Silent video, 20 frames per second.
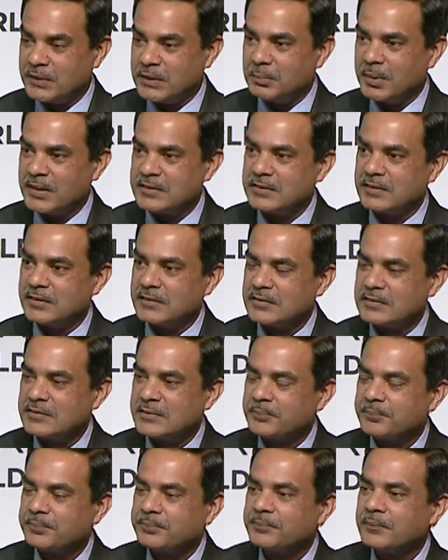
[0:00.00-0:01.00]
and the buses.
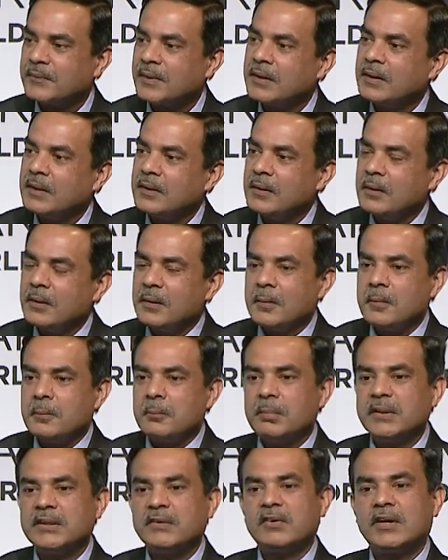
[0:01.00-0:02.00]

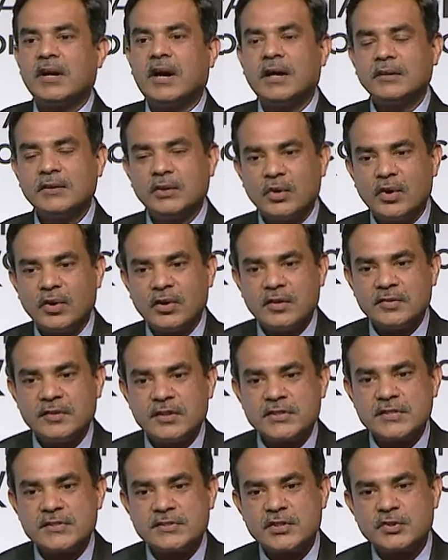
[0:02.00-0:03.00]
But there were other
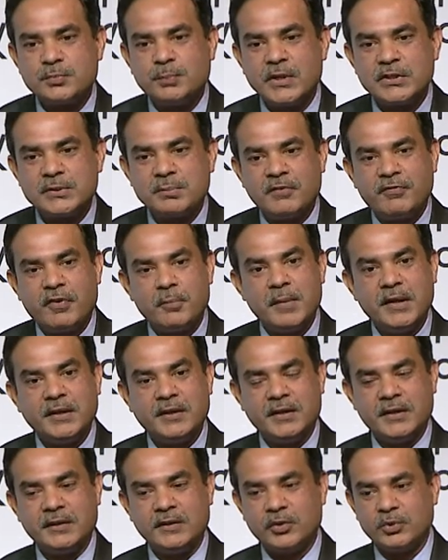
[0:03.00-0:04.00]
organizations responsible for
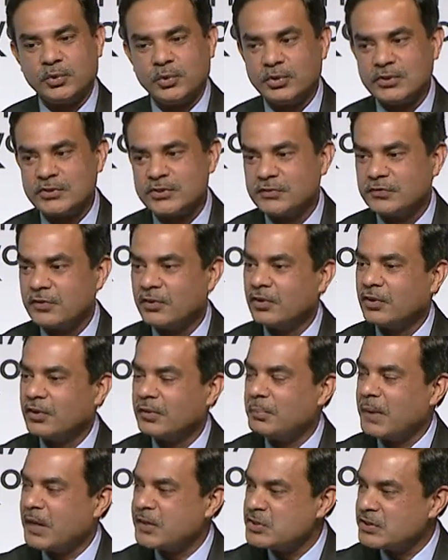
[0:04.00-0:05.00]
maintaining the roads, for
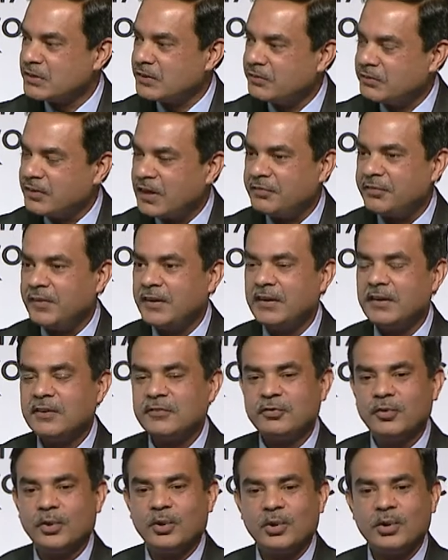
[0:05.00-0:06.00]
managing the traffic,
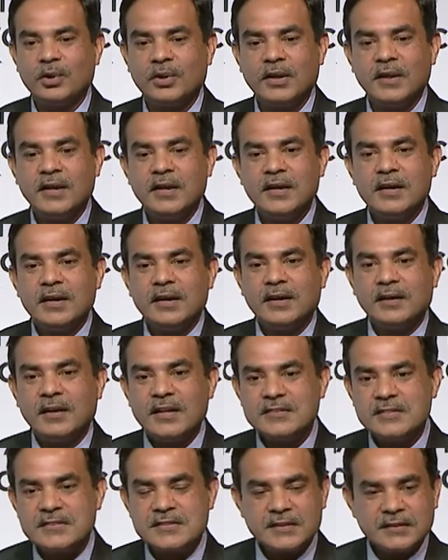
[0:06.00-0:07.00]
for
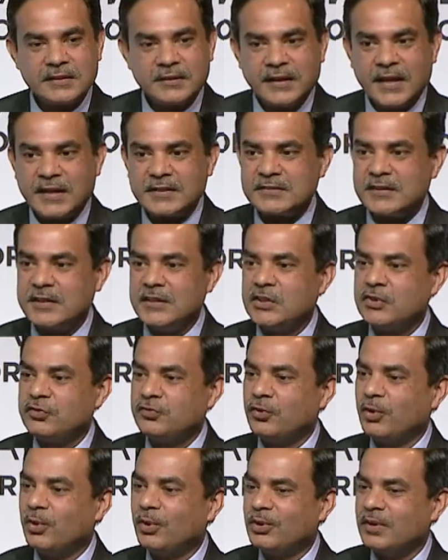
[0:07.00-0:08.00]
licensing the taxis,
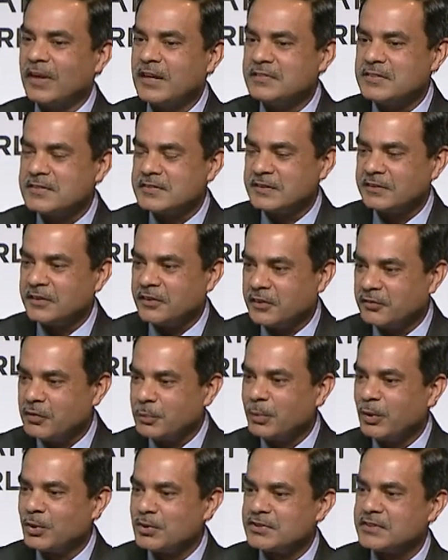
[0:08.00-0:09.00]
for licensing the
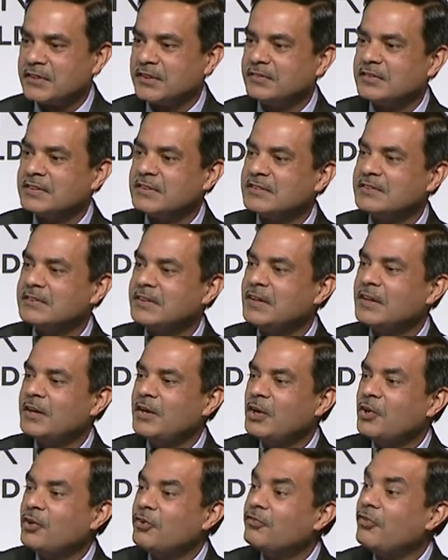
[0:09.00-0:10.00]
riverboat service,
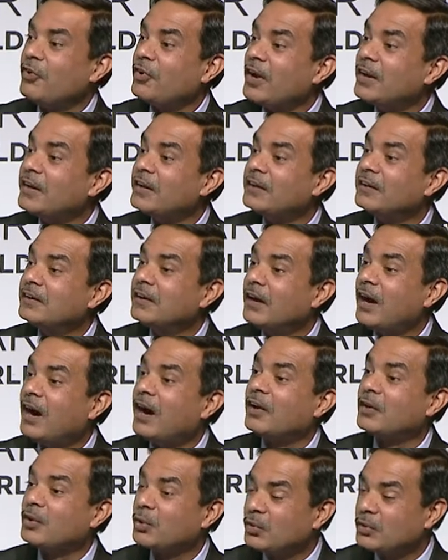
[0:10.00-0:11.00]
for running
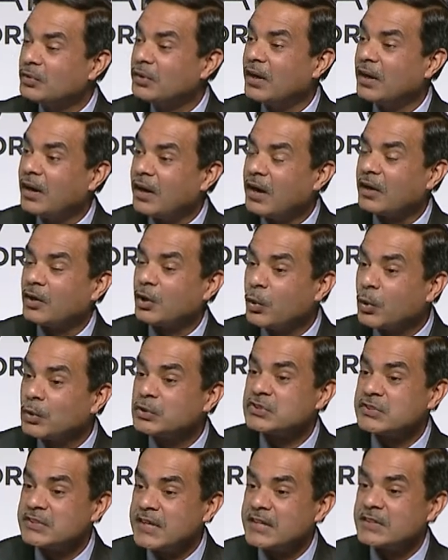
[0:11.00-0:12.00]
our coach
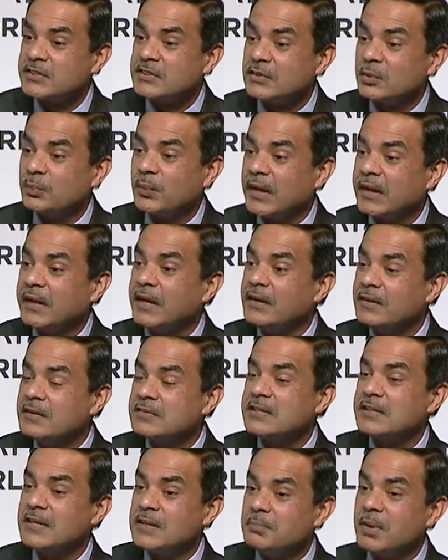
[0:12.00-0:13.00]
station where
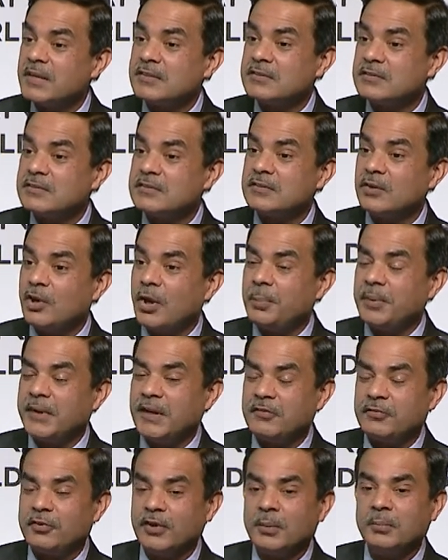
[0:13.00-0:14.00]
intercity buses
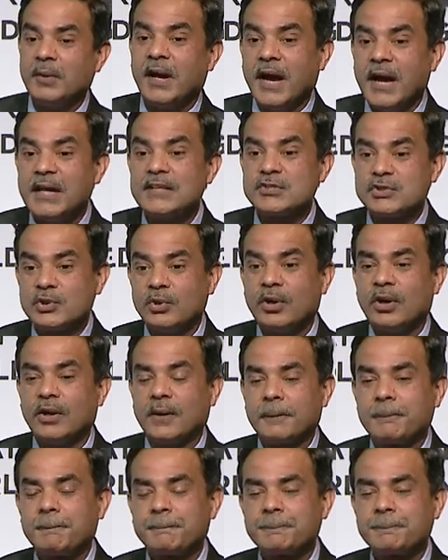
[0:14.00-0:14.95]
operate from, and so on.